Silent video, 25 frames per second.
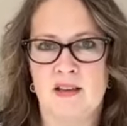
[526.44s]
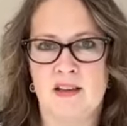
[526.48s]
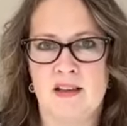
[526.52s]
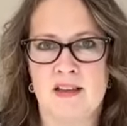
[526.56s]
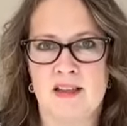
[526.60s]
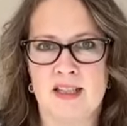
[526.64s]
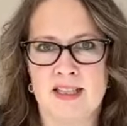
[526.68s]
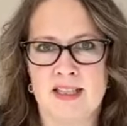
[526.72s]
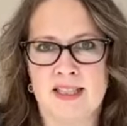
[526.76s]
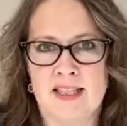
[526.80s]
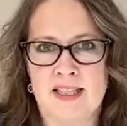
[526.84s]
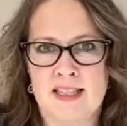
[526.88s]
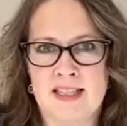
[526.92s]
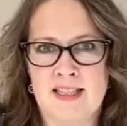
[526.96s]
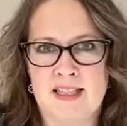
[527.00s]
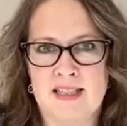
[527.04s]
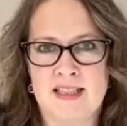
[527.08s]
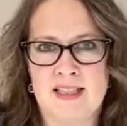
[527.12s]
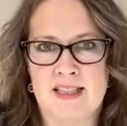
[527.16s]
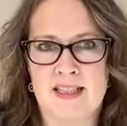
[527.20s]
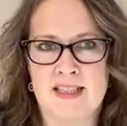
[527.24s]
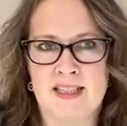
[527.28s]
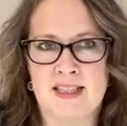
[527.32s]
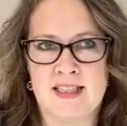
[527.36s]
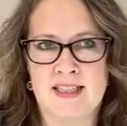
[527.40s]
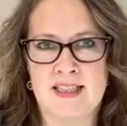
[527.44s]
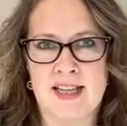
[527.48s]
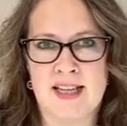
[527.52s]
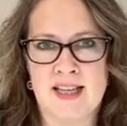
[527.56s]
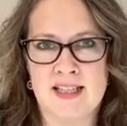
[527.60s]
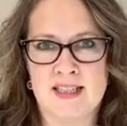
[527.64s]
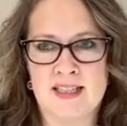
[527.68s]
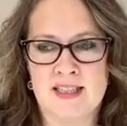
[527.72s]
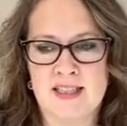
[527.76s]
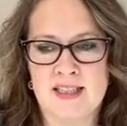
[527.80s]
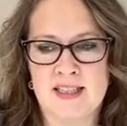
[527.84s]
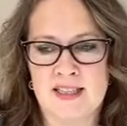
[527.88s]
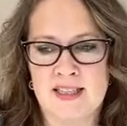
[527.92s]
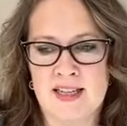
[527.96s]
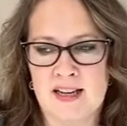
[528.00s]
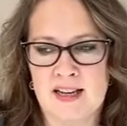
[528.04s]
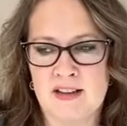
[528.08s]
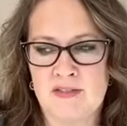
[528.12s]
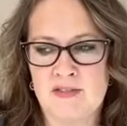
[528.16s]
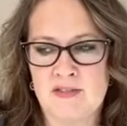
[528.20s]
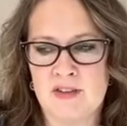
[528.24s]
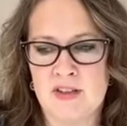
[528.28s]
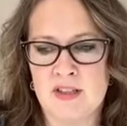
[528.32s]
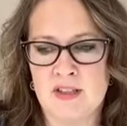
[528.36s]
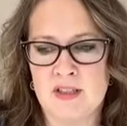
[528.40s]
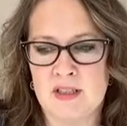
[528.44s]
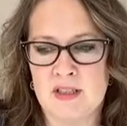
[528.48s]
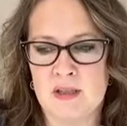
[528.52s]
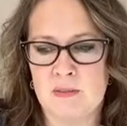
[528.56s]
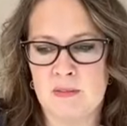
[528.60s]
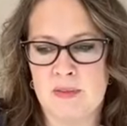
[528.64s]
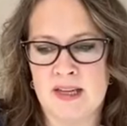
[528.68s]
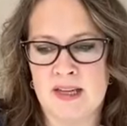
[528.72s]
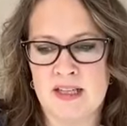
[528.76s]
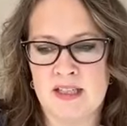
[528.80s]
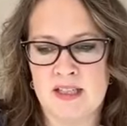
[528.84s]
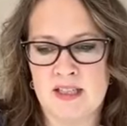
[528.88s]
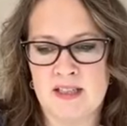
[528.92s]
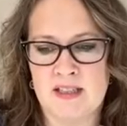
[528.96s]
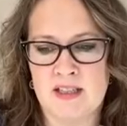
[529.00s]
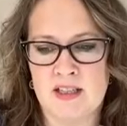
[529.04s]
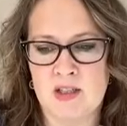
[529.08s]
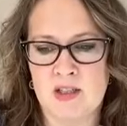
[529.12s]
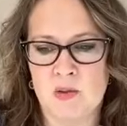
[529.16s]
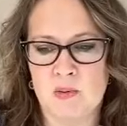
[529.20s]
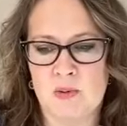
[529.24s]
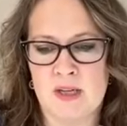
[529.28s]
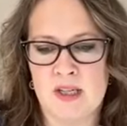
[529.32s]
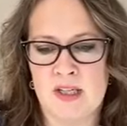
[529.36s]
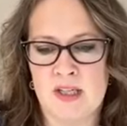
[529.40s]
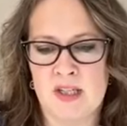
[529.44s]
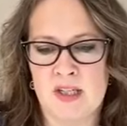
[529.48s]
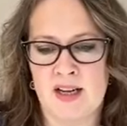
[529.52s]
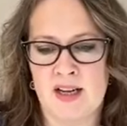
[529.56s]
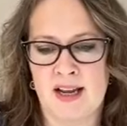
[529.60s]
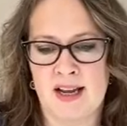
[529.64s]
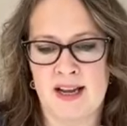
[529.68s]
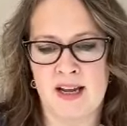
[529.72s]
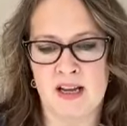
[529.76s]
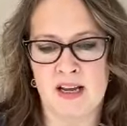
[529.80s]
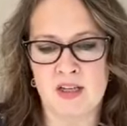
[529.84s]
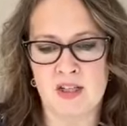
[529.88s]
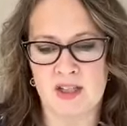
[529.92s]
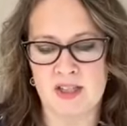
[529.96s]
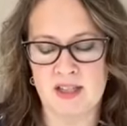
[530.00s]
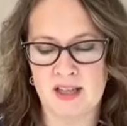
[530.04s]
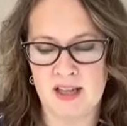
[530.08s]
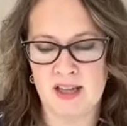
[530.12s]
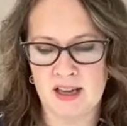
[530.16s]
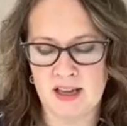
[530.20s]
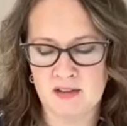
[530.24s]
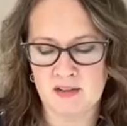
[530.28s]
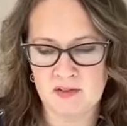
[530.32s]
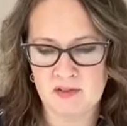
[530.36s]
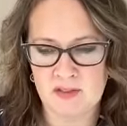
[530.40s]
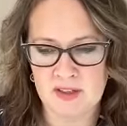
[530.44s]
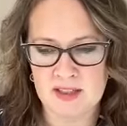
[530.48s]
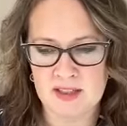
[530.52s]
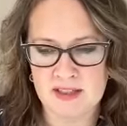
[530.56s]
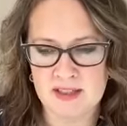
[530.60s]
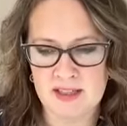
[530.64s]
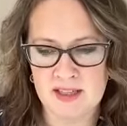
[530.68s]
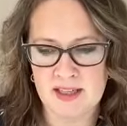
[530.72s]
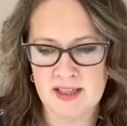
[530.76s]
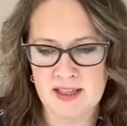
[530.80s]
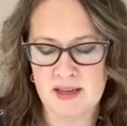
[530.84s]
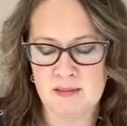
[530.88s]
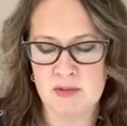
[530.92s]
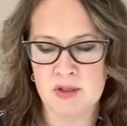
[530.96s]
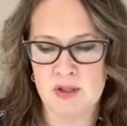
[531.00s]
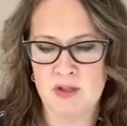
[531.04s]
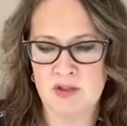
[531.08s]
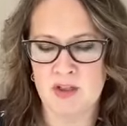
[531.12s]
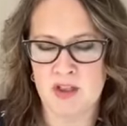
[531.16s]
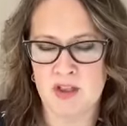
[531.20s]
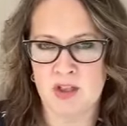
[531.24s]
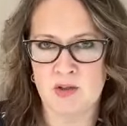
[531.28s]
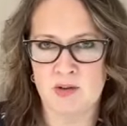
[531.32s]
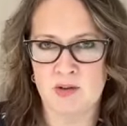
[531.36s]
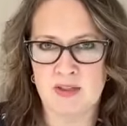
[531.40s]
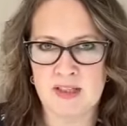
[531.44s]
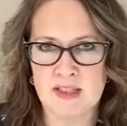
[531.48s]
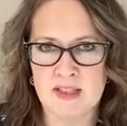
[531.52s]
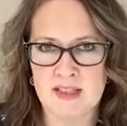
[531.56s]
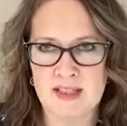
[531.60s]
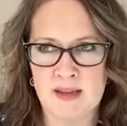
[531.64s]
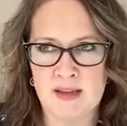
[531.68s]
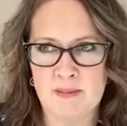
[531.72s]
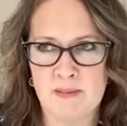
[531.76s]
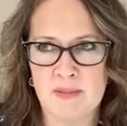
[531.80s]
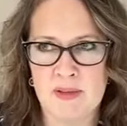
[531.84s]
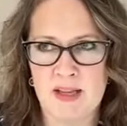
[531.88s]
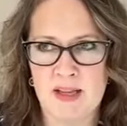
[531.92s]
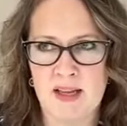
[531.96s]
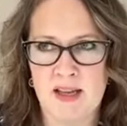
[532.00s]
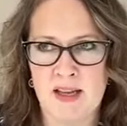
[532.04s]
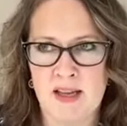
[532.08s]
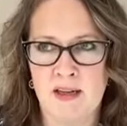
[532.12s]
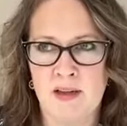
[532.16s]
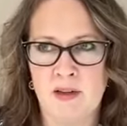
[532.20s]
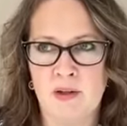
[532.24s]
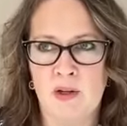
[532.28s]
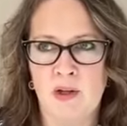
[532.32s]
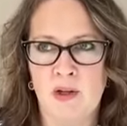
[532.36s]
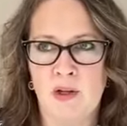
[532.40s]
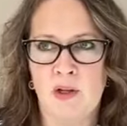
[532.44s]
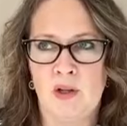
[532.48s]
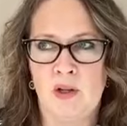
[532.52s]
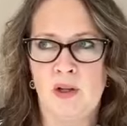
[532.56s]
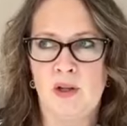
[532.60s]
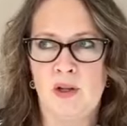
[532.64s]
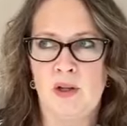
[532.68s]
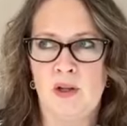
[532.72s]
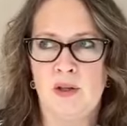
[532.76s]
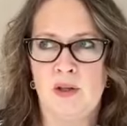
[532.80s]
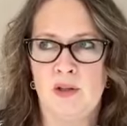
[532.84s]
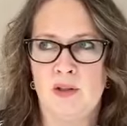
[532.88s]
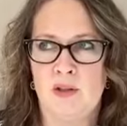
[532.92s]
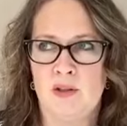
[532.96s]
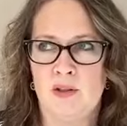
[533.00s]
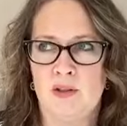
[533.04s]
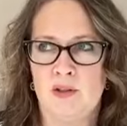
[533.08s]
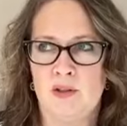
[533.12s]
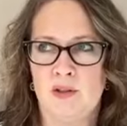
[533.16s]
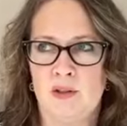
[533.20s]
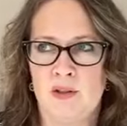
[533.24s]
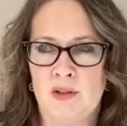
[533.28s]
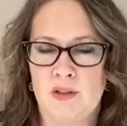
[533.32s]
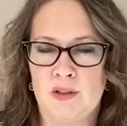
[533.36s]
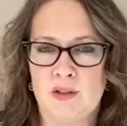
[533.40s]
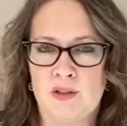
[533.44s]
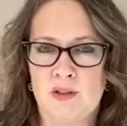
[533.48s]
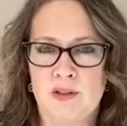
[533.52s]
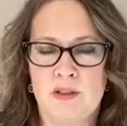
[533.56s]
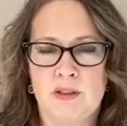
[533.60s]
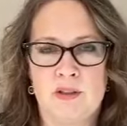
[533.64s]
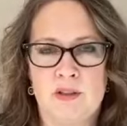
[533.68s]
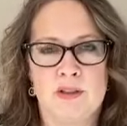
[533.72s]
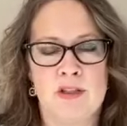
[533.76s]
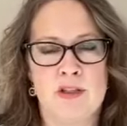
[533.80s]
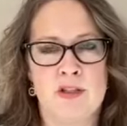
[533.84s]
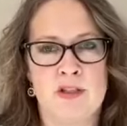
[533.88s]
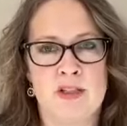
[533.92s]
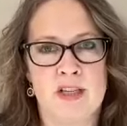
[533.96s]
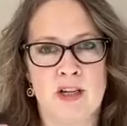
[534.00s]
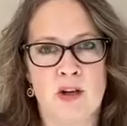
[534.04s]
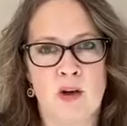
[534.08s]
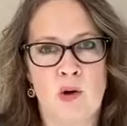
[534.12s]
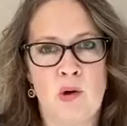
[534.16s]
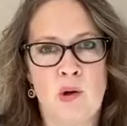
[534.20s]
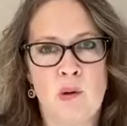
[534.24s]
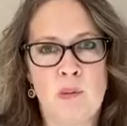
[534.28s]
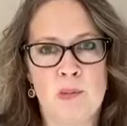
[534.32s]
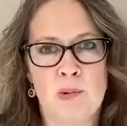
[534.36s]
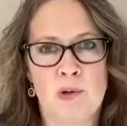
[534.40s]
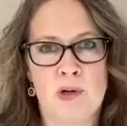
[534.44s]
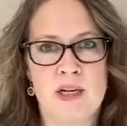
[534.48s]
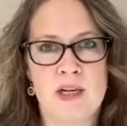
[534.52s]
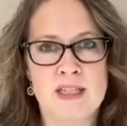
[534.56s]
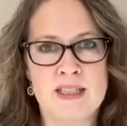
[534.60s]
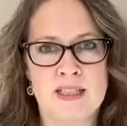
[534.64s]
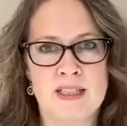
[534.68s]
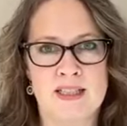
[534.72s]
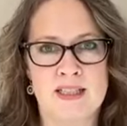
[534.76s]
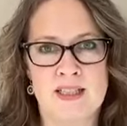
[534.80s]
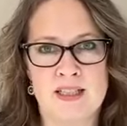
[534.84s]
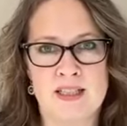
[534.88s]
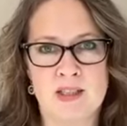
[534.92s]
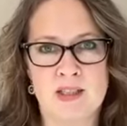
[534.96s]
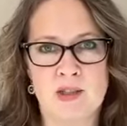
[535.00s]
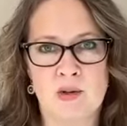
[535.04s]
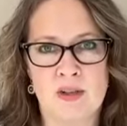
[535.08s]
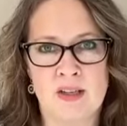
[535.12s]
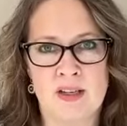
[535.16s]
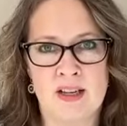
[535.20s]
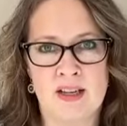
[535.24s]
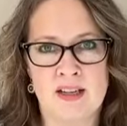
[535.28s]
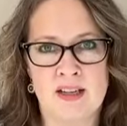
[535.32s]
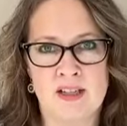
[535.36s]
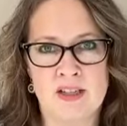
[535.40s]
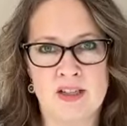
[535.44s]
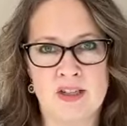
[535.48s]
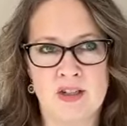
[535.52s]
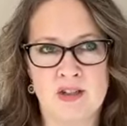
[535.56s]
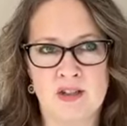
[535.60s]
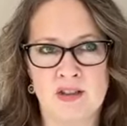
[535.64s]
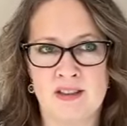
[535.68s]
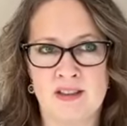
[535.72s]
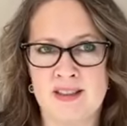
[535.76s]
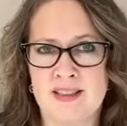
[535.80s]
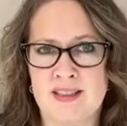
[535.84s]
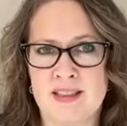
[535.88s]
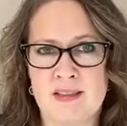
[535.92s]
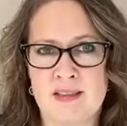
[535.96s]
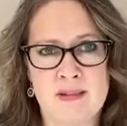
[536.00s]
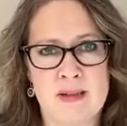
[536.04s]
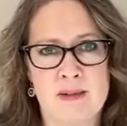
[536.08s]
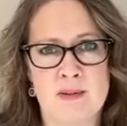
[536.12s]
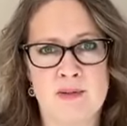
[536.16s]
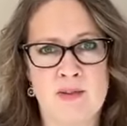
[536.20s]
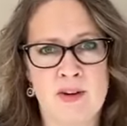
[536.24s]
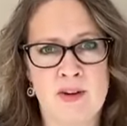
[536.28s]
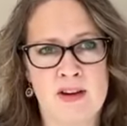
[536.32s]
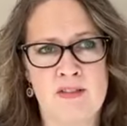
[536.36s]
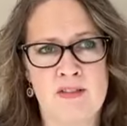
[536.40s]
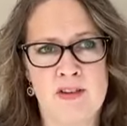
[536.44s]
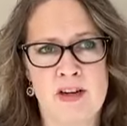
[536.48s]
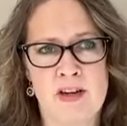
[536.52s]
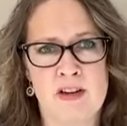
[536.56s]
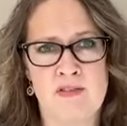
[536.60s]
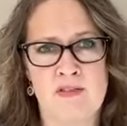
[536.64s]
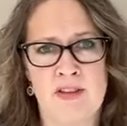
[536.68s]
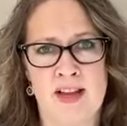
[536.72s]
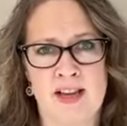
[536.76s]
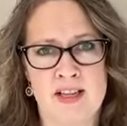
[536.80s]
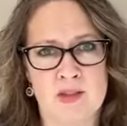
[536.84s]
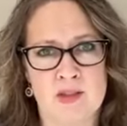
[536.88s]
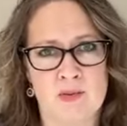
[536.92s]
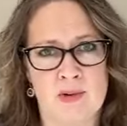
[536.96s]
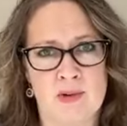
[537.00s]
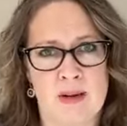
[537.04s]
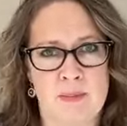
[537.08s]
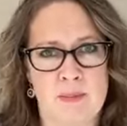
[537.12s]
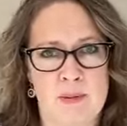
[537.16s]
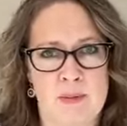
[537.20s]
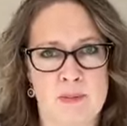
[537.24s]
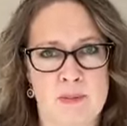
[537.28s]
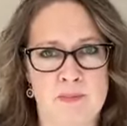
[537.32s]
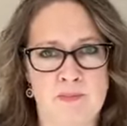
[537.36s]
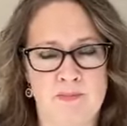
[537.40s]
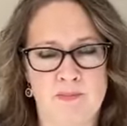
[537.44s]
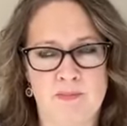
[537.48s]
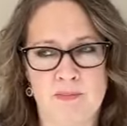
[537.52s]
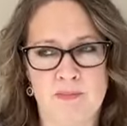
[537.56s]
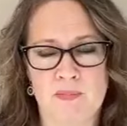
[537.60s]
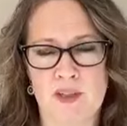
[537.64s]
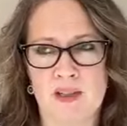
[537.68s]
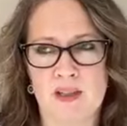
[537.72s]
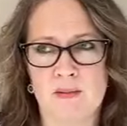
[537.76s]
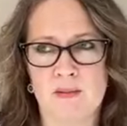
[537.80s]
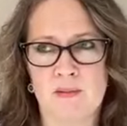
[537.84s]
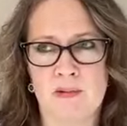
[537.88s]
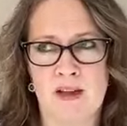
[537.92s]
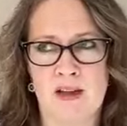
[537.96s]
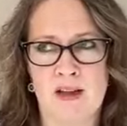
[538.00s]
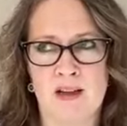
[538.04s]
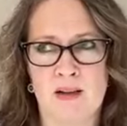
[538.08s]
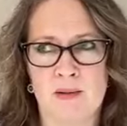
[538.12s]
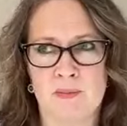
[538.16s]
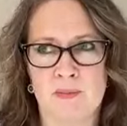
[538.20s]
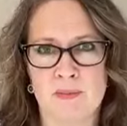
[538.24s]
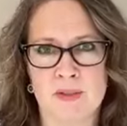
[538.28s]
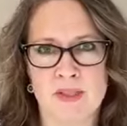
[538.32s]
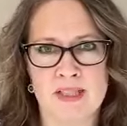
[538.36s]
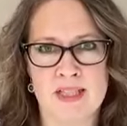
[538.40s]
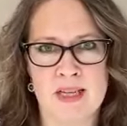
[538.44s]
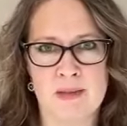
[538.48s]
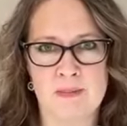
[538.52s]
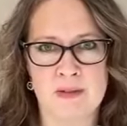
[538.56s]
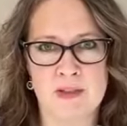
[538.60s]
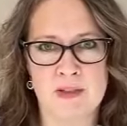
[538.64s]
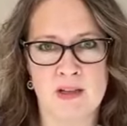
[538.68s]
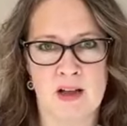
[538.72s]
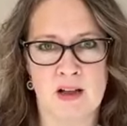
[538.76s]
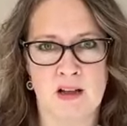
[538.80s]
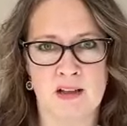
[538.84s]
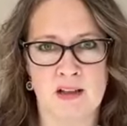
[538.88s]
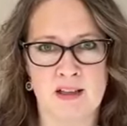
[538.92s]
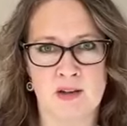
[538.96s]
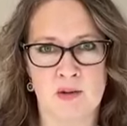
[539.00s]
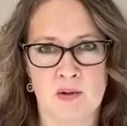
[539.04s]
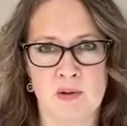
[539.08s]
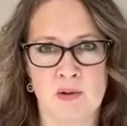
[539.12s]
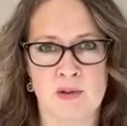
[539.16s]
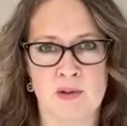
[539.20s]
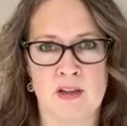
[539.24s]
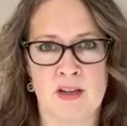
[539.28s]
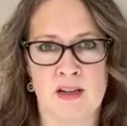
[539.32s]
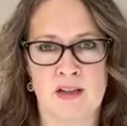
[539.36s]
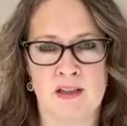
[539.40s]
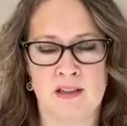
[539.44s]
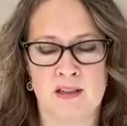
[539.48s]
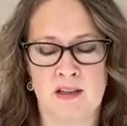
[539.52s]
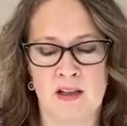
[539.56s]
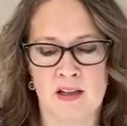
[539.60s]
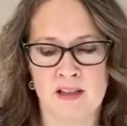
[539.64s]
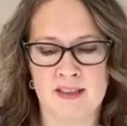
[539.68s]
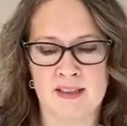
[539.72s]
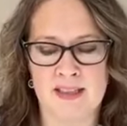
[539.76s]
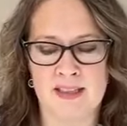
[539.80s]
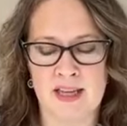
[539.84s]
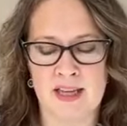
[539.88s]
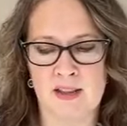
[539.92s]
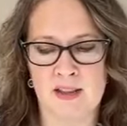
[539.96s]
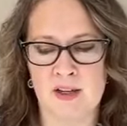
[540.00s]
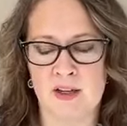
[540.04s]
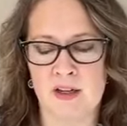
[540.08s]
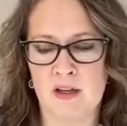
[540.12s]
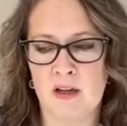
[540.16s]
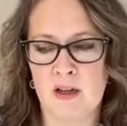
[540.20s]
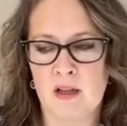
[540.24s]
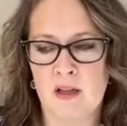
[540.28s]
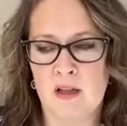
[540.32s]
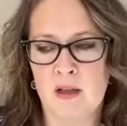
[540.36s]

this intenseness that I feel to manage the situation. I actually can't fix it. I'm choosing to accept that. There's like a whole process that's going on internally, sometimes very, very fast, rapid steps all together.